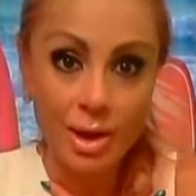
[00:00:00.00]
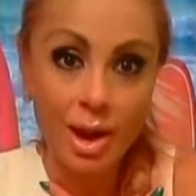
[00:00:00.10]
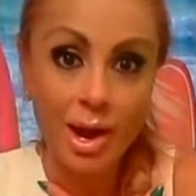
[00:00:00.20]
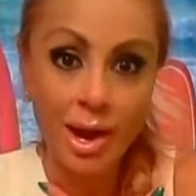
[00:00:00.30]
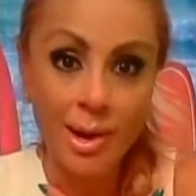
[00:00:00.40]

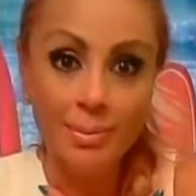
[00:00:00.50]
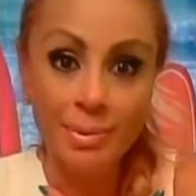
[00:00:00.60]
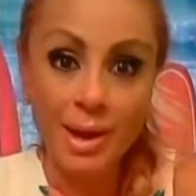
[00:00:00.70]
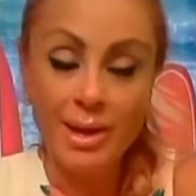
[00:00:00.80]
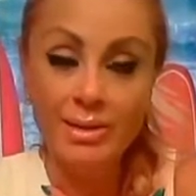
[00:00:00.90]
I'm
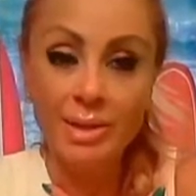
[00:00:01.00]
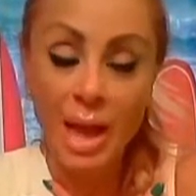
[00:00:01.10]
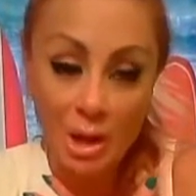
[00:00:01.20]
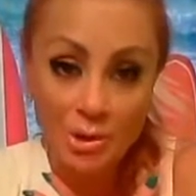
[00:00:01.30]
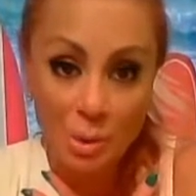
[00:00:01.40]
like the
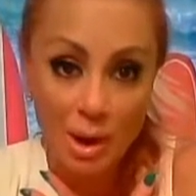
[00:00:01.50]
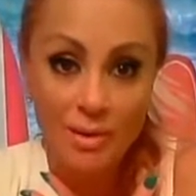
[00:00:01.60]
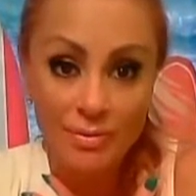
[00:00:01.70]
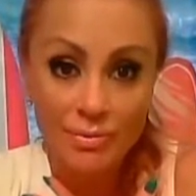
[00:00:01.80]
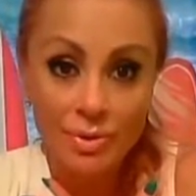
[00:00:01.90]

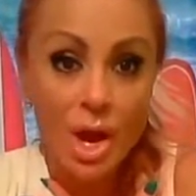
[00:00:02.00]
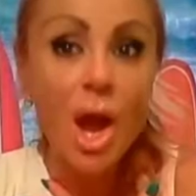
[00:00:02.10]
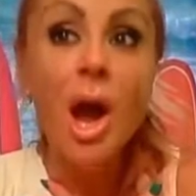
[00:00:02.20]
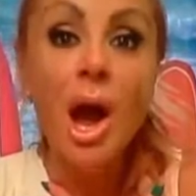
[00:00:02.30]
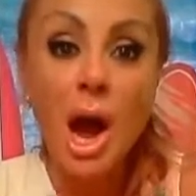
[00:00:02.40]
housewife.
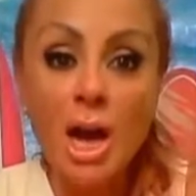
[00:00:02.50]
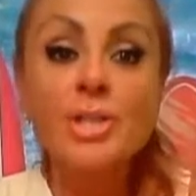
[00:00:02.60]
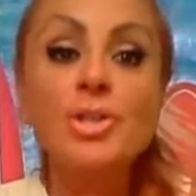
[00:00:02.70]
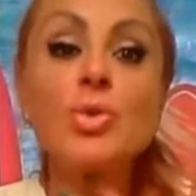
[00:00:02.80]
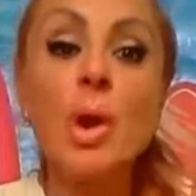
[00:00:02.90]
I
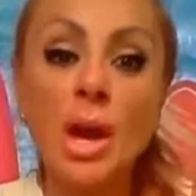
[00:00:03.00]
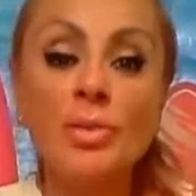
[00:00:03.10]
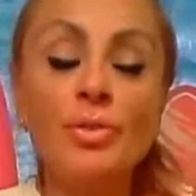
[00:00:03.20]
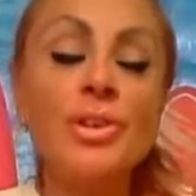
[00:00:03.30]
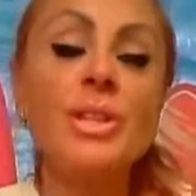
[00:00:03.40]
do
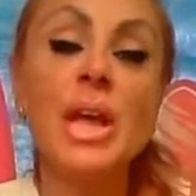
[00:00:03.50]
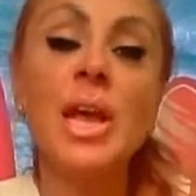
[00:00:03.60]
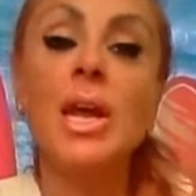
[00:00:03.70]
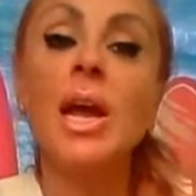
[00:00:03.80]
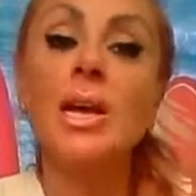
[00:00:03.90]

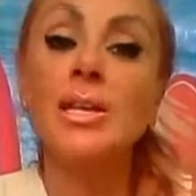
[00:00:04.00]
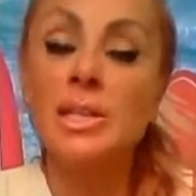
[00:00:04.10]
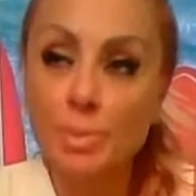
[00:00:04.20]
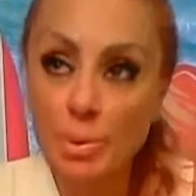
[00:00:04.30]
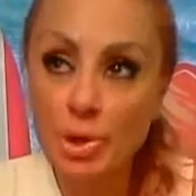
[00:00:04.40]
everything a
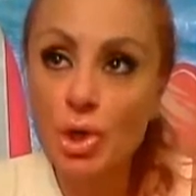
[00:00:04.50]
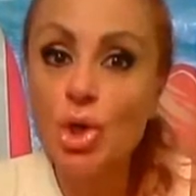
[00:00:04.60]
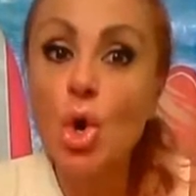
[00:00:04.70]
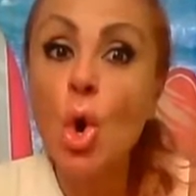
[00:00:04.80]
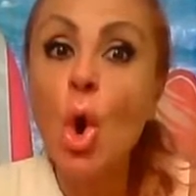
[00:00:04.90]

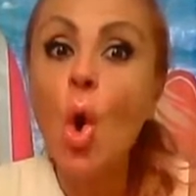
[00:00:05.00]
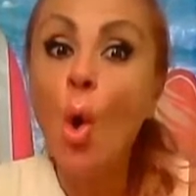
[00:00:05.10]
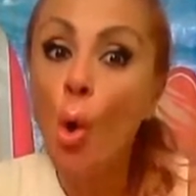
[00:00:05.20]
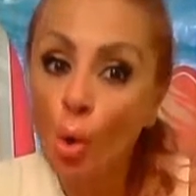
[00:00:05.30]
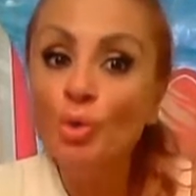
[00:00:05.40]
typical
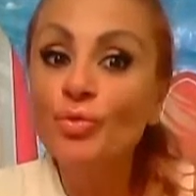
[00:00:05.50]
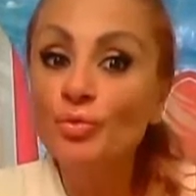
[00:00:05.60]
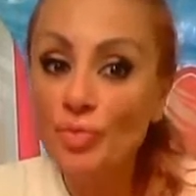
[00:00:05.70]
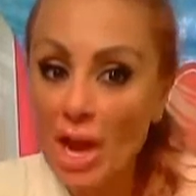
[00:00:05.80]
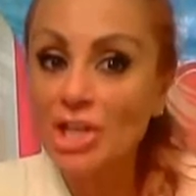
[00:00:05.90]

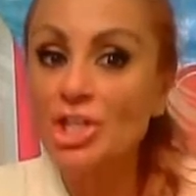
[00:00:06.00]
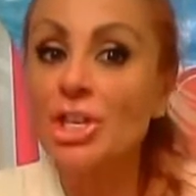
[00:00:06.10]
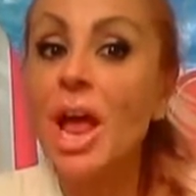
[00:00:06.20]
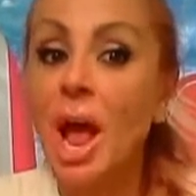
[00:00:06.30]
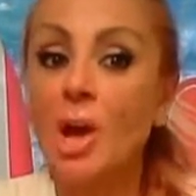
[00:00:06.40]

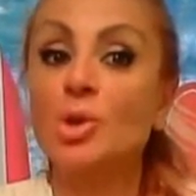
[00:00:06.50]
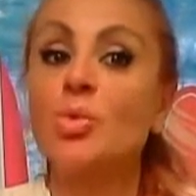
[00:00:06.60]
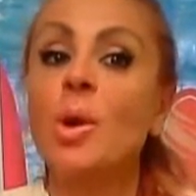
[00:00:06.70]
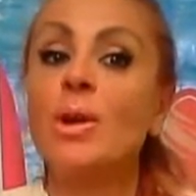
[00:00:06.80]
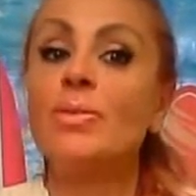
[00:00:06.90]
old-fashioned
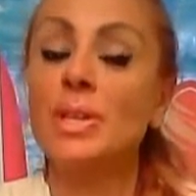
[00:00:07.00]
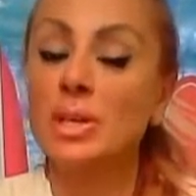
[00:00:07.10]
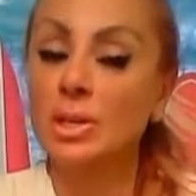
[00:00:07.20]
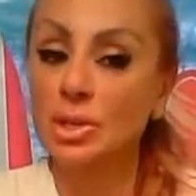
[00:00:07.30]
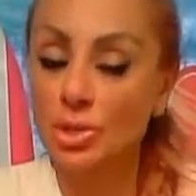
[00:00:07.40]
housewives
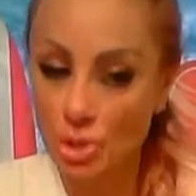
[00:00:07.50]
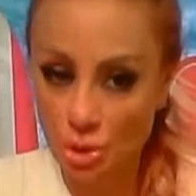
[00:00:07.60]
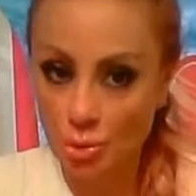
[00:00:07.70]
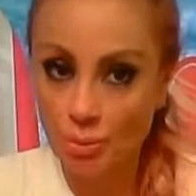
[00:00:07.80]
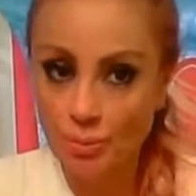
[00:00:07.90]

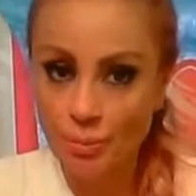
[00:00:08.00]
do.